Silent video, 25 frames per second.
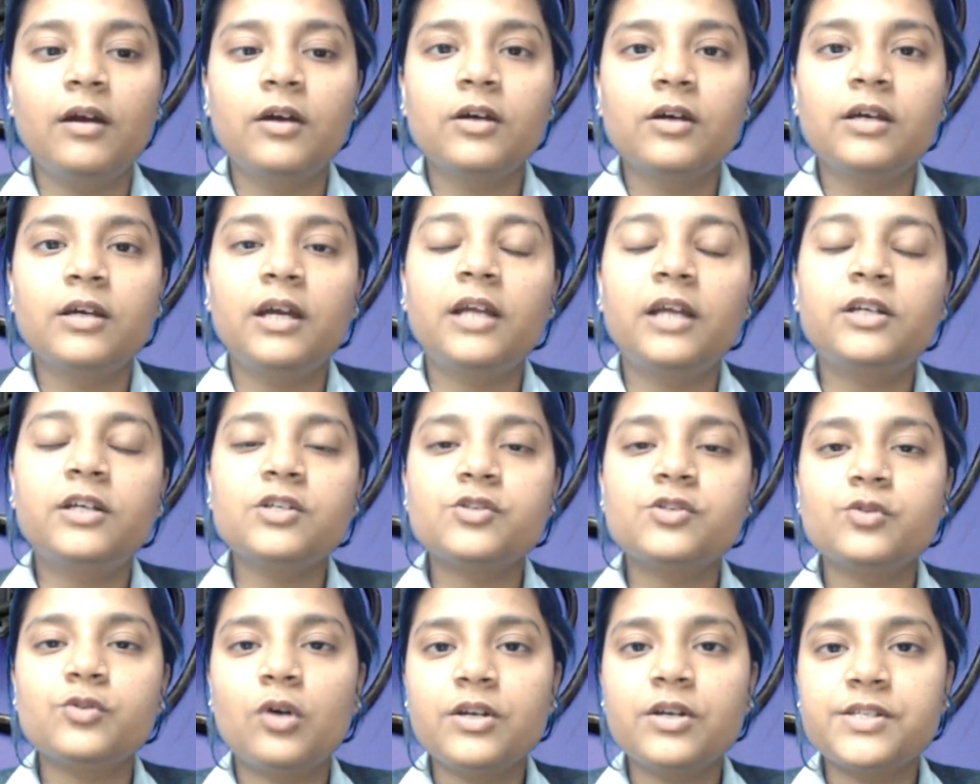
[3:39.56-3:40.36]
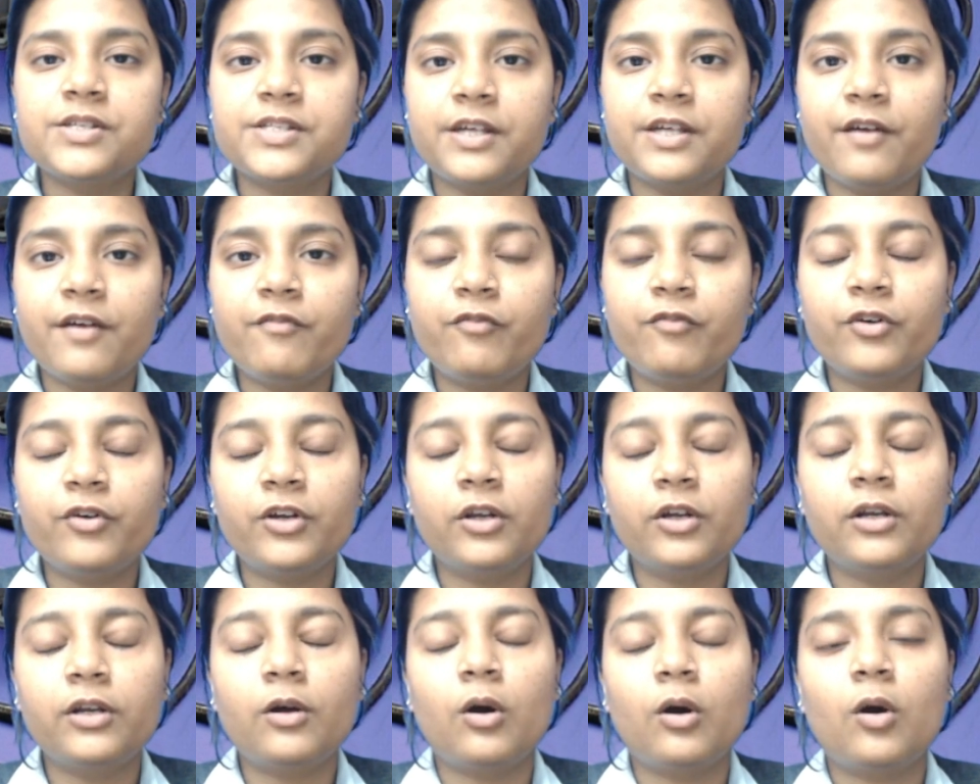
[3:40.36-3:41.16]
It is not safe for
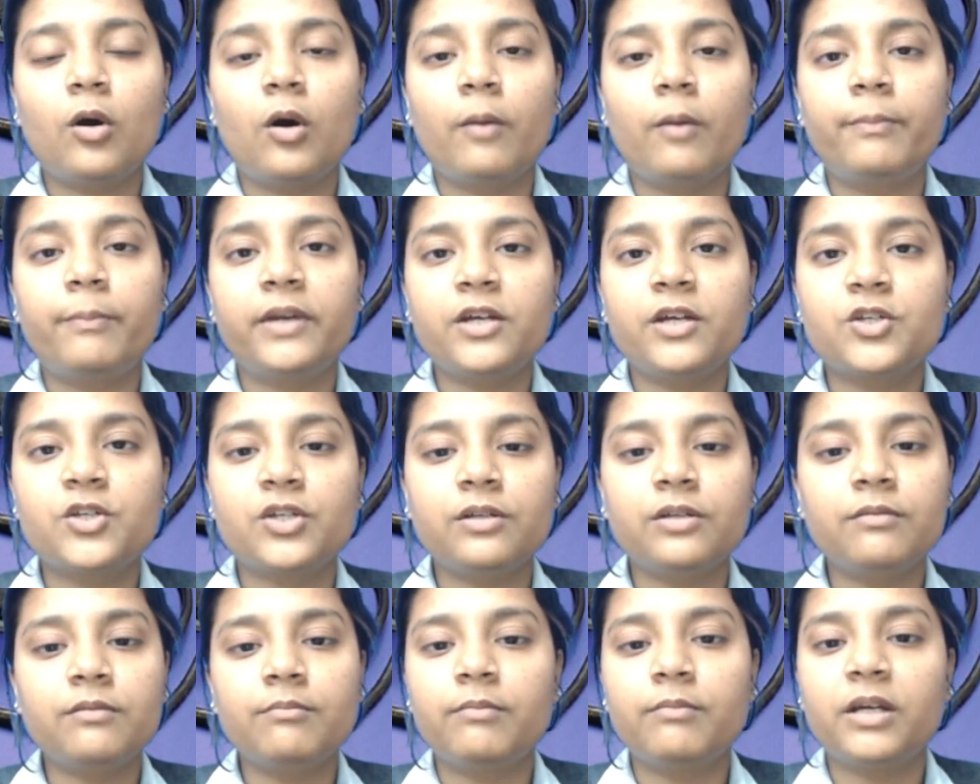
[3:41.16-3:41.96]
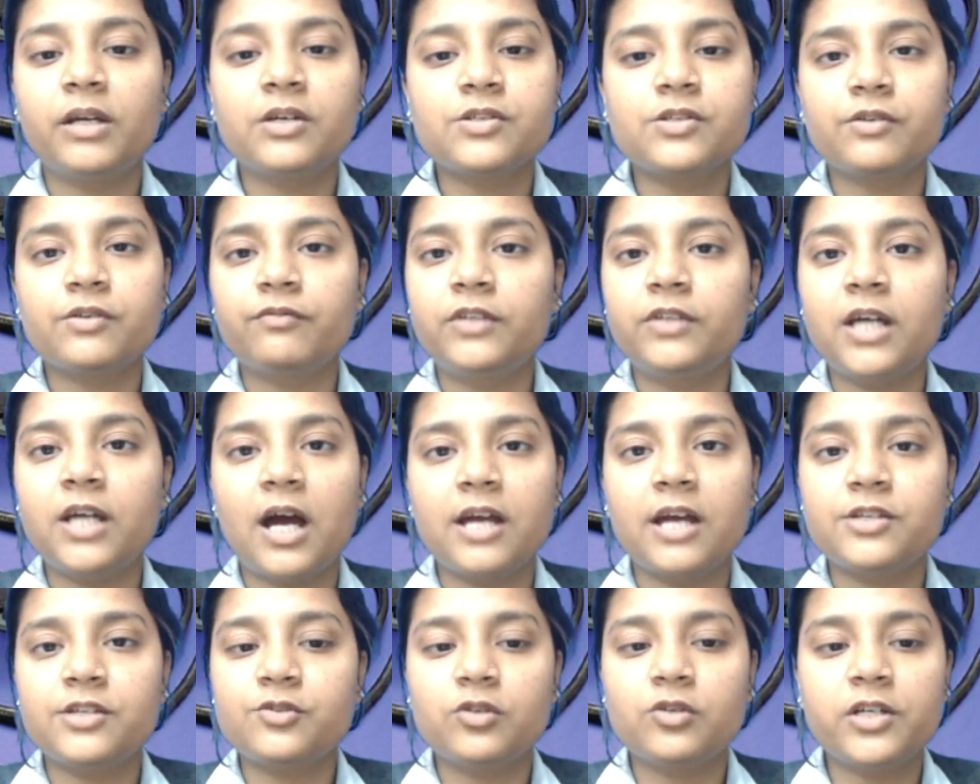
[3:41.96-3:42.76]
an operation because of the
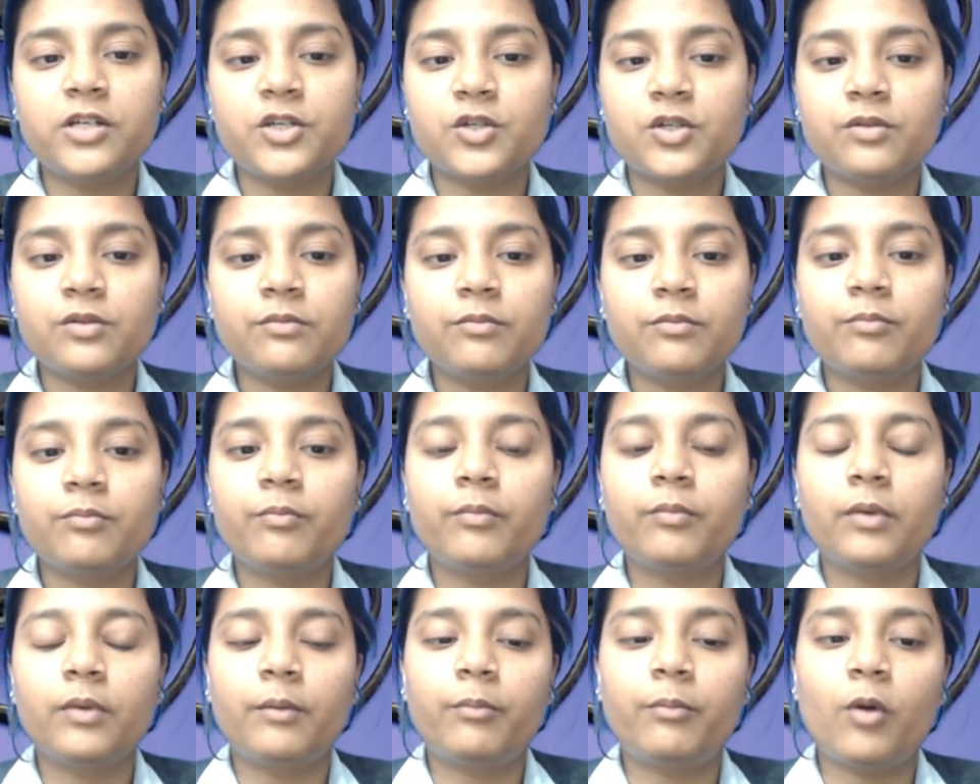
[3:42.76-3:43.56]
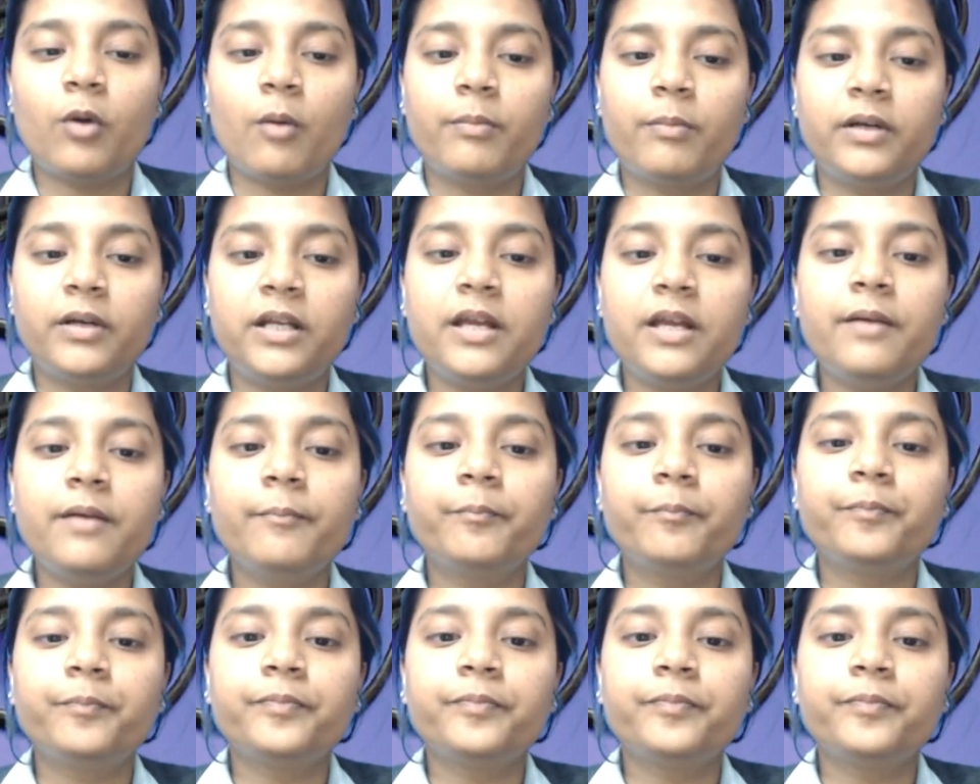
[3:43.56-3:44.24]
isolation property.